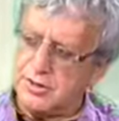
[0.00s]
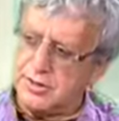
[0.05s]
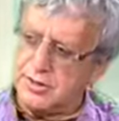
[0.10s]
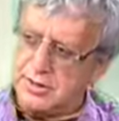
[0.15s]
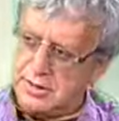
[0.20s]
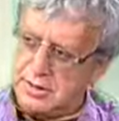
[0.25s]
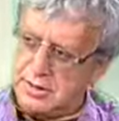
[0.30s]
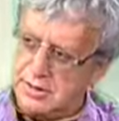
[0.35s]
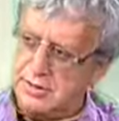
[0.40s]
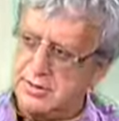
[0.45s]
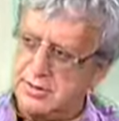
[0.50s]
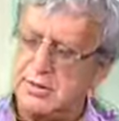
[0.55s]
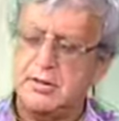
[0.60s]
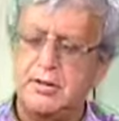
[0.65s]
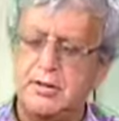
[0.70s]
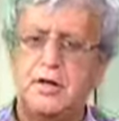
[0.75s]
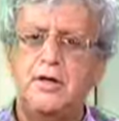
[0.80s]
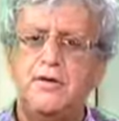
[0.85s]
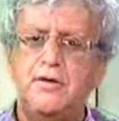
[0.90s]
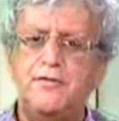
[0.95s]
on this.
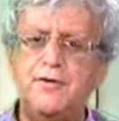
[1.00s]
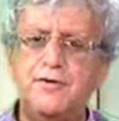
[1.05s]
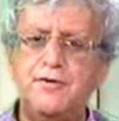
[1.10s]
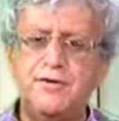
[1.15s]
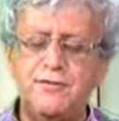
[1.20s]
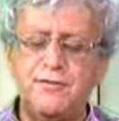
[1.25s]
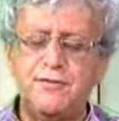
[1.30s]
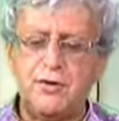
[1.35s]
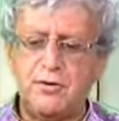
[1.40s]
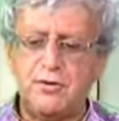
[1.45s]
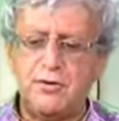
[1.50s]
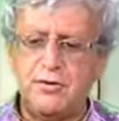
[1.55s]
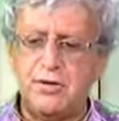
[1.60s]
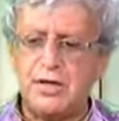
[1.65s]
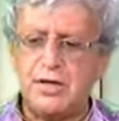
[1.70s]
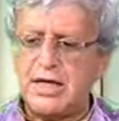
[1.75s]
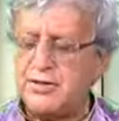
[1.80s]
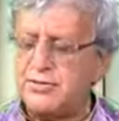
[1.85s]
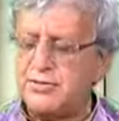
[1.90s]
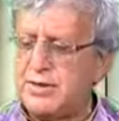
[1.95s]
First of all, in a
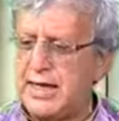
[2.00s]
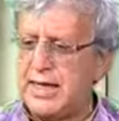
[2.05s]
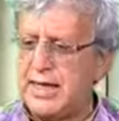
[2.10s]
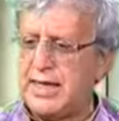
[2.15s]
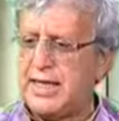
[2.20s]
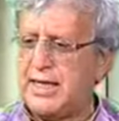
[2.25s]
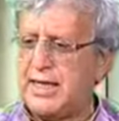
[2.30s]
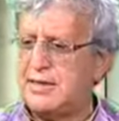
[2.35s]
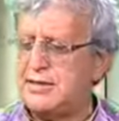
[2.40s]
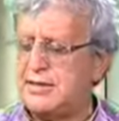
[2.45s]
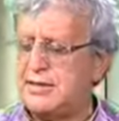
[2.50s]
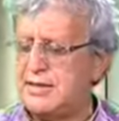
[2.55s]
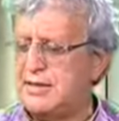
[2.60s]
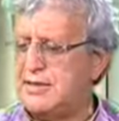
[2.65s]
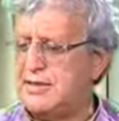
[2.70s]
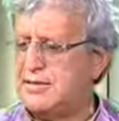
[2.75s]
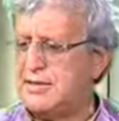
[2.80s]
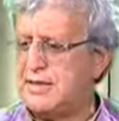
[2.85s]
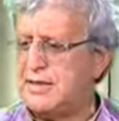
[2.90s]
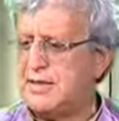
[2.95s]
country like
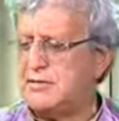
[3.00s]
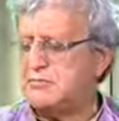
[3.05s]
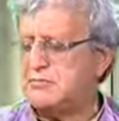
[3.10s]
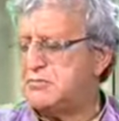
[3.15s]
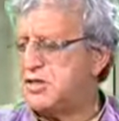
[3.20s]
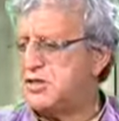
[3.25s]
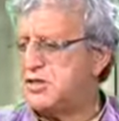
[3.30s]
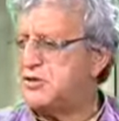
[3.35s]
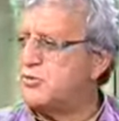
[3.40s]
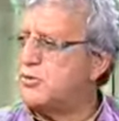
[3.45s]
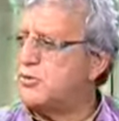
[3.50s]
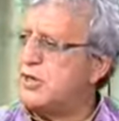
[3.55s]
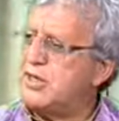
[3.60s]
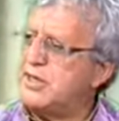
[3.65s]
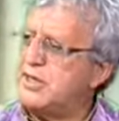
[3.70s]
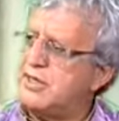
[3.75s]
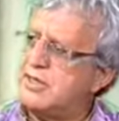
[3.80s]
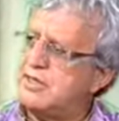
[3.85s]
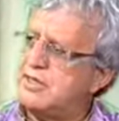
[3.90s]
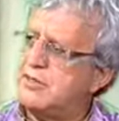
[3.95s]
India, doesn't really
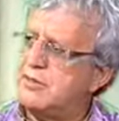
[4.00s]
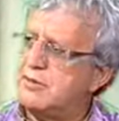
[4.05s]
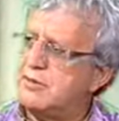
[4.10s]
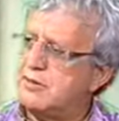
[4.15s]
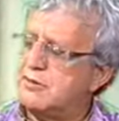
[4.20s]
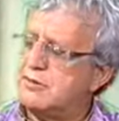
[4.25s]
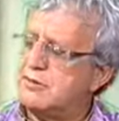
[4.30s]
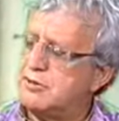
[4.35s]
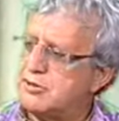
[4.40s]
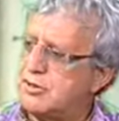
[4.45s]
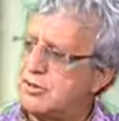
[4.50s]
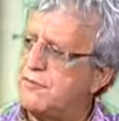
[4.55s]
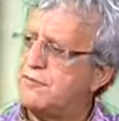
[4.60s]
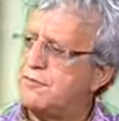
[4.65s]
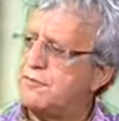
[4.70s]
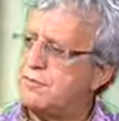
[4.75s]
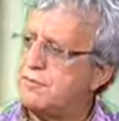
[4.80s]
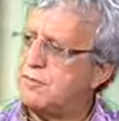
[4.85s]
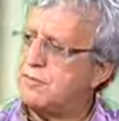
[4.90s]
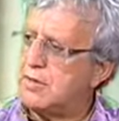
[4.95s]
need soft
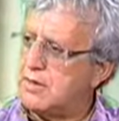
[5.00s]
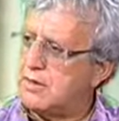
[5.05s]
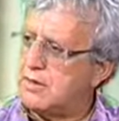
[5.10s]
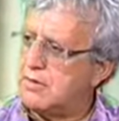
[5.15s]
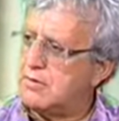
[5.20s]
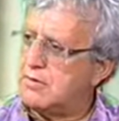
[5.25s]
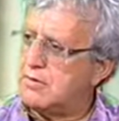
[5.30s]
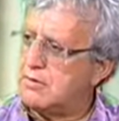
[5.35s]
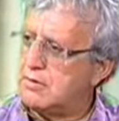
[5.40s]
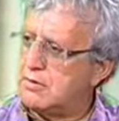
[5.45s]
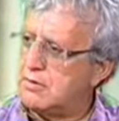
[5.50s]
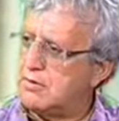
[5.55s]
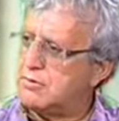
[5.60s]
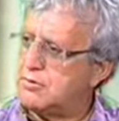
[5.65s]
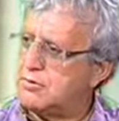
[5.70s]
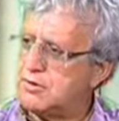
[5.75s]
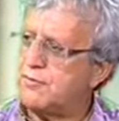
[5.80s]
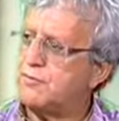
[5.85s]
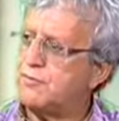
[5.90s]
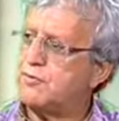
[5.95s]

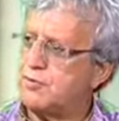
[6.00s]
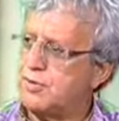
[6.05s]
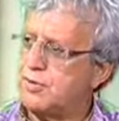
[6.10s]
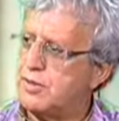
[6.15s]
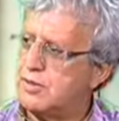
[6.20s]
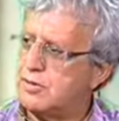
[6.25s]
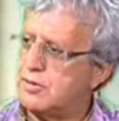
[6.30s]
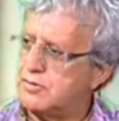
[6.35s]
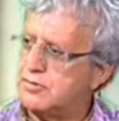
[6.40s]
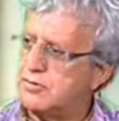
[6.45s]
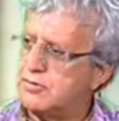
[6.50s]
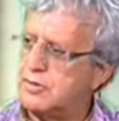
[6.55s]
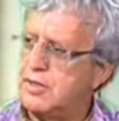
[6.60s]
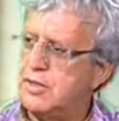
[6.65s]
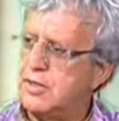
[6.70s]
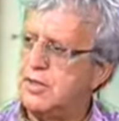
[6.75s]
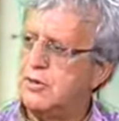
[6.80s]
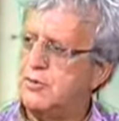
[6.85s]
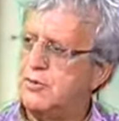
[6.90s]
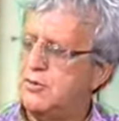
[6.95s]
windows.
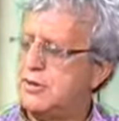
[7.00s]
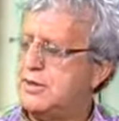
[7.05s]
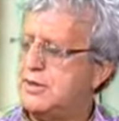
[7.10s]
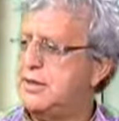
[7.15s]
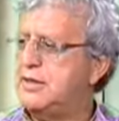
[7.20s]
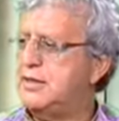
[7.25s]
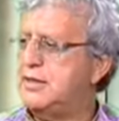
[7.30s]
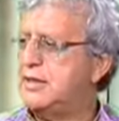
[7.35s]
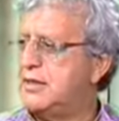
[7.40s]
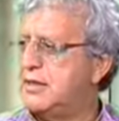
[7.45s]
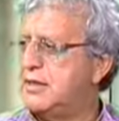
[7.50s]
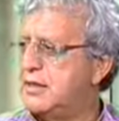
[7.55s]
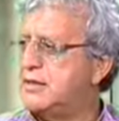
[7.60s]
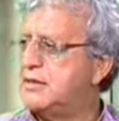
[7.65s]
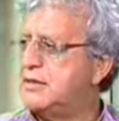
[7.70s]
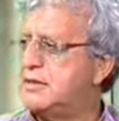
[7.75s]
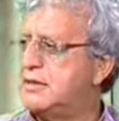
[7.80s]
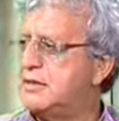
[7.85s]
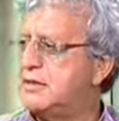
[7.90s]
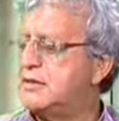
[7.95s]
What India
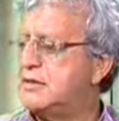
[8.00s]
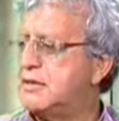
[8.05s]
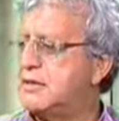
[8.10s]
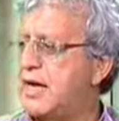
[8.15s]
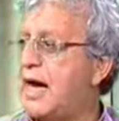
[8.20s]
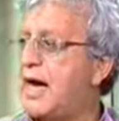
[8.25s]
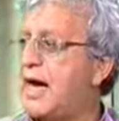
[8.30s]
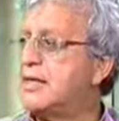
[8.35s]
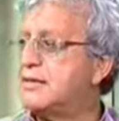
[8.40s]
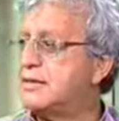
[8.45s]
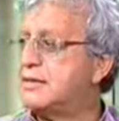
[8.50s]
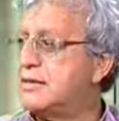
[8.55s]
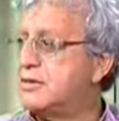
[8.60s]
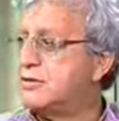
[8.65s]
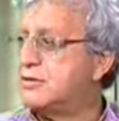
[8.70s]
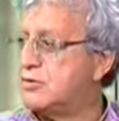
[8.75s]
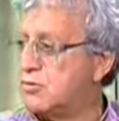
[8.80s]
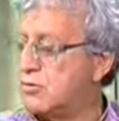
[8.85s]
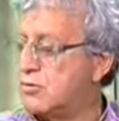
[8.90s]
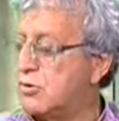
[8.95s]
needs is
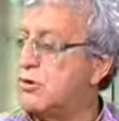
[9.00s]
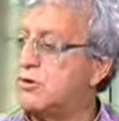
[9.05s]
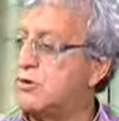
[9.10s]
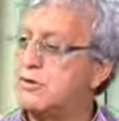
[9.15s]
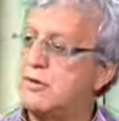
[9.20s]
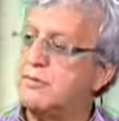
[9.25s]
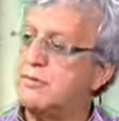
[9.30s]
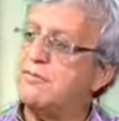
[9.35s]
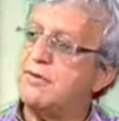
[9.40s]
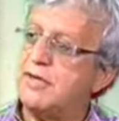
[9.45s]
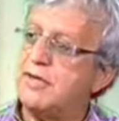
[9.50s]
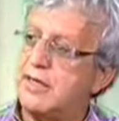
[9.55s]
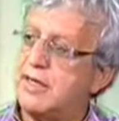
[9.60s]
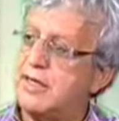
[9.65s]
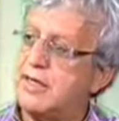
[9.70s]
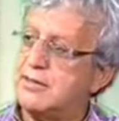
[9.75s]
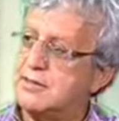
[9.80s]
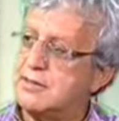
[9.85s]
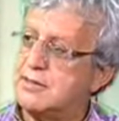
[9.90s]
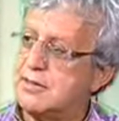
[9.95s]
access to long-term
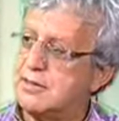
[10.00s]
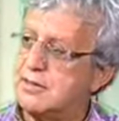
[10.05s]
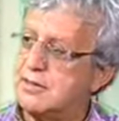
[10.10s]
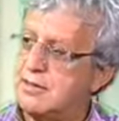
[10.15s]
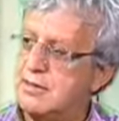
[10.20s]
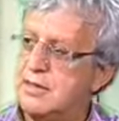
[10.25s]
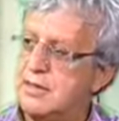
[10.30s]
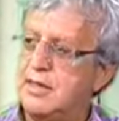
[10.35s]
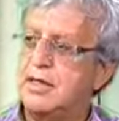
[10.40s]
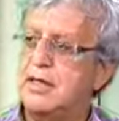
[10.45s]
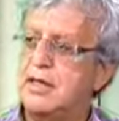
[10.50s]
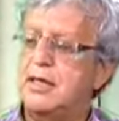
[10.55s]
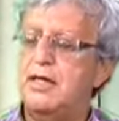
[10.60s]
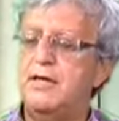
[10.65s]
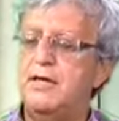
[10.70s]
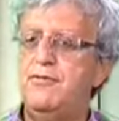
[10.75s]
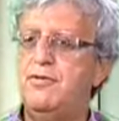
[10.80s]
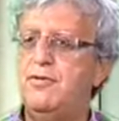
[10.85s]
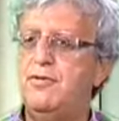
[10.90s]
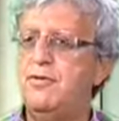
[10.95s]
financing.
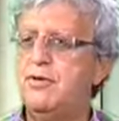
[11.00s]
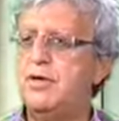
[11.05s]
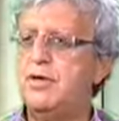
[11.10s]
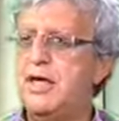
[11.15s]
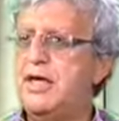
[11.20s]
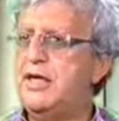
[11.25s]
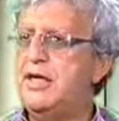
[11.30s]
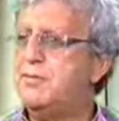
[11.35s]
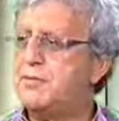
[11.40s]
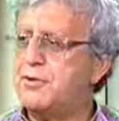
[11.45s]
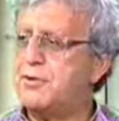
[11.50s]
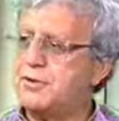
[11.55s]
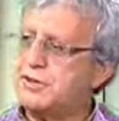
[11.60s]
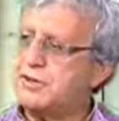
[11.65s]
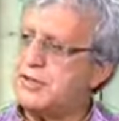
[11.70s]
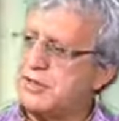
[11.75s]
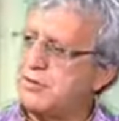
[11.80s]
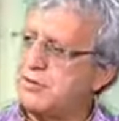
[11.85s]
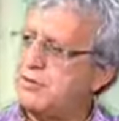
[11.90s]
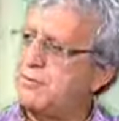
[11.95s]
If you look any
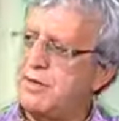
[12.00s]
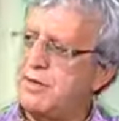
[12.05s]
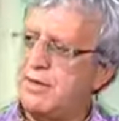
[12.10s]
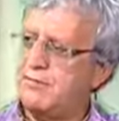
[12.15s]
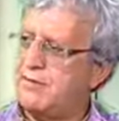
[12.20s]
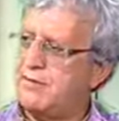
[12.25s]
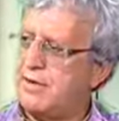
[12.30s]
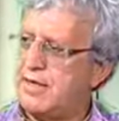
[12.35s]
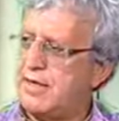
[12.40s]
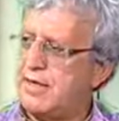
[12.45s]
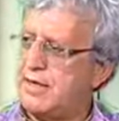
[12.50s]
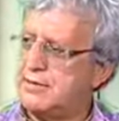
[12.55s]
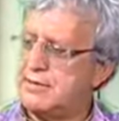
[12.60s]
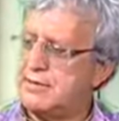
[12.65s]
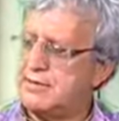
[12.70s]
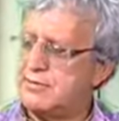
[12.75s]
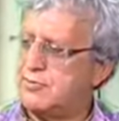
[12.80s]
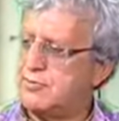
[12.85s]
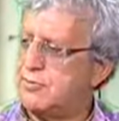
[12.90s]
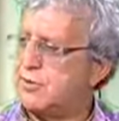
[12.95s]
project that the bank
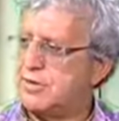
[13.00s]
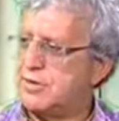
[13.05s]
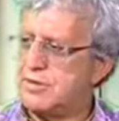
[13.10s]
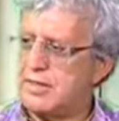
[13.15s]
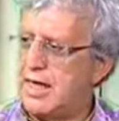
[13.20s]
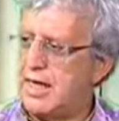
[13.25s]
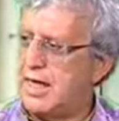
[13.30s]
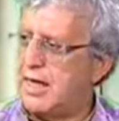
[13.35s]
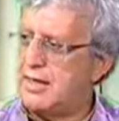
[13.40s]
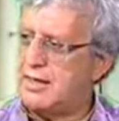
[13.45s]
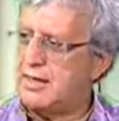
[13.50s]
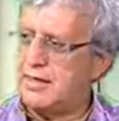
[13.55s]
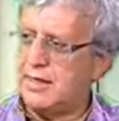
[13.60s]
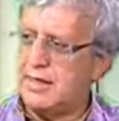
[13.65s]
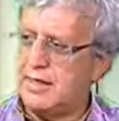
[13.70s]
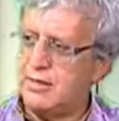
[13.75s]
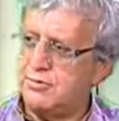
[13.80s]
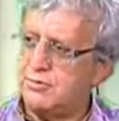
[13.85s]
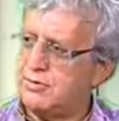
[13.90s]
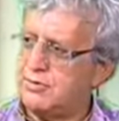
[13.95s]
finances, whether it's
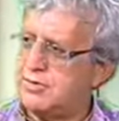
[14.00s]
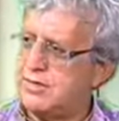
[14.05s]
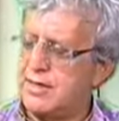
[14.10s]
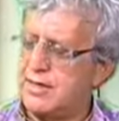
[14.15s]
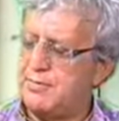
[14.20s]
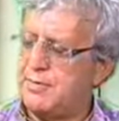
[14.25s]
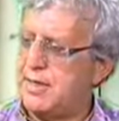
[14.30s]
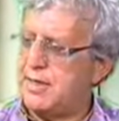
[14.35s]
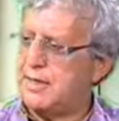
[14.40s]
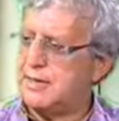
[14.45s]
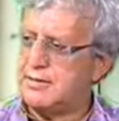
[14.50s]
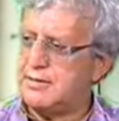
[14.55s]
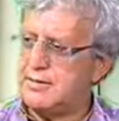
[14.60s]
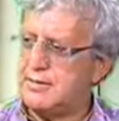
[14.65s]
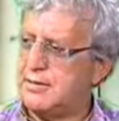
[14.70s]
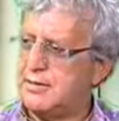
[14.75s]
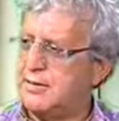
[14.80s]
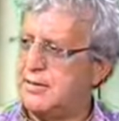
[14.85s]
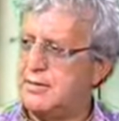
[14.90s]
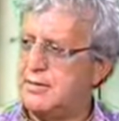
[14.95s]
IDA, whether it's
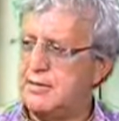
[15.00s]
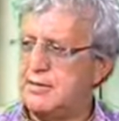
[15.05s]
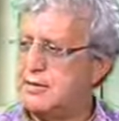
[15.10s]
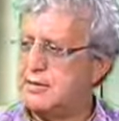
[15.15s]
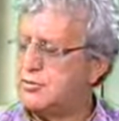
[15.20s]
IBRD,